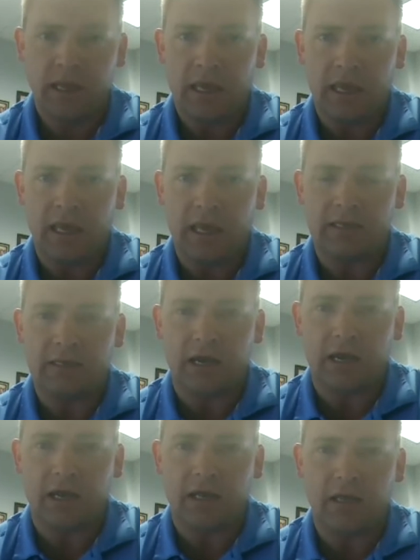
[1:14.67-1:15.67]
And
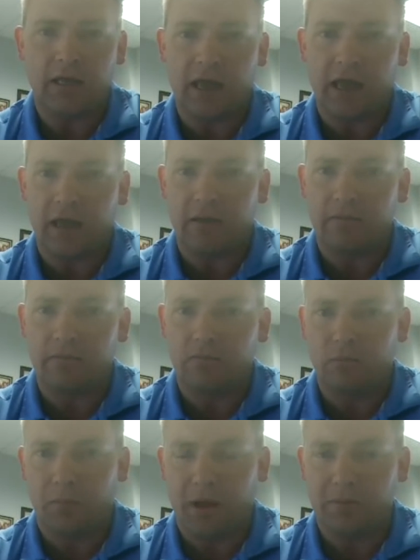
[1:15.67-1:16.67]
on the
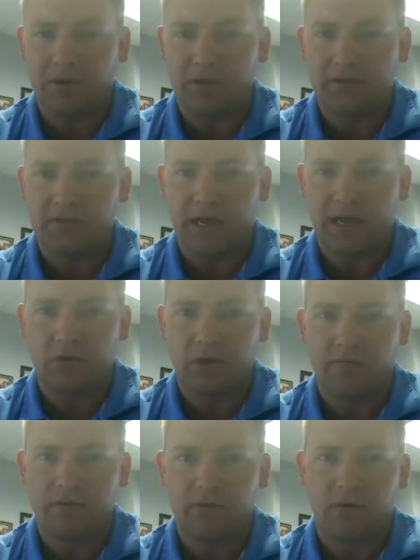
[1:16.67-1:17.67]
Republican side, you
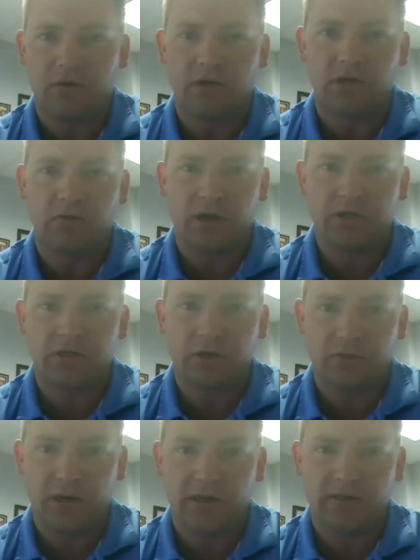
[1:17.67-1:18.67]
have the third congressional
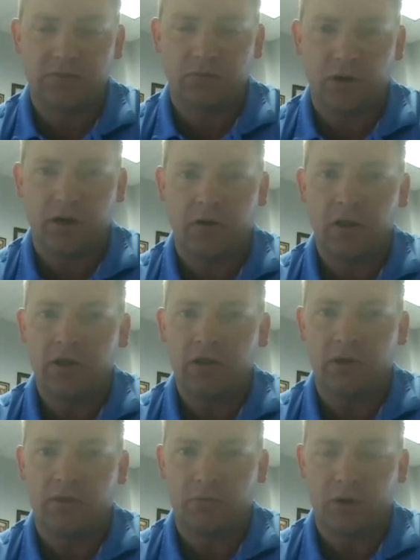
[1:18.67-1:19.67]
race where you
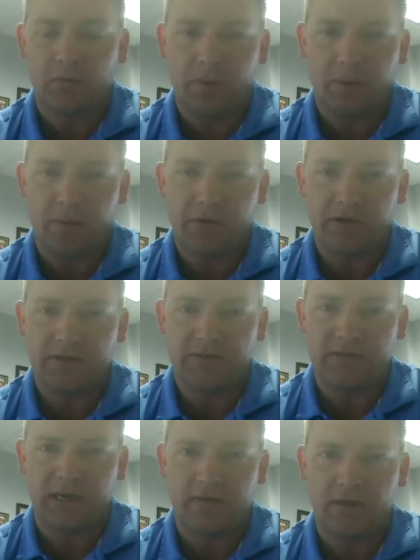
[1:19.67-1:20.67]
had three Republicans
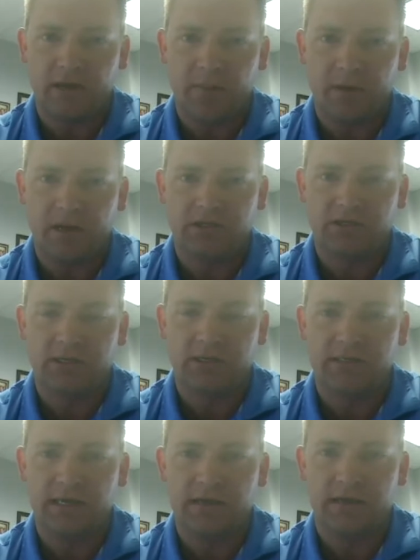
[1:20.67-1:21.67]
seeking the nomination to
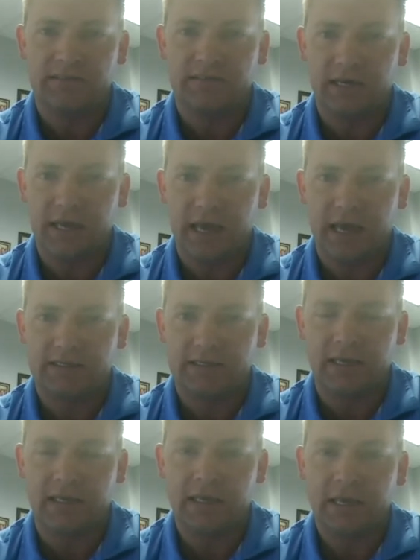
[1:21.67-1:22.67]
take on Cindy
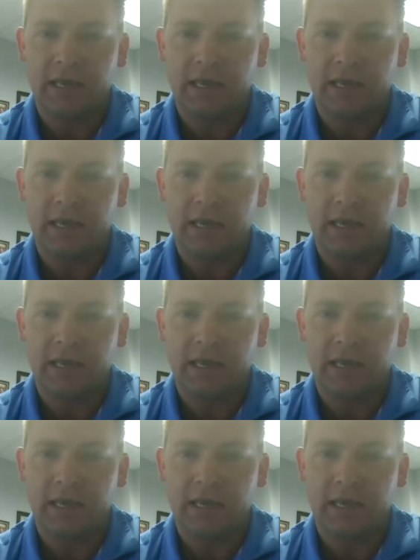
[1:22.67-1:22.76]
Axne.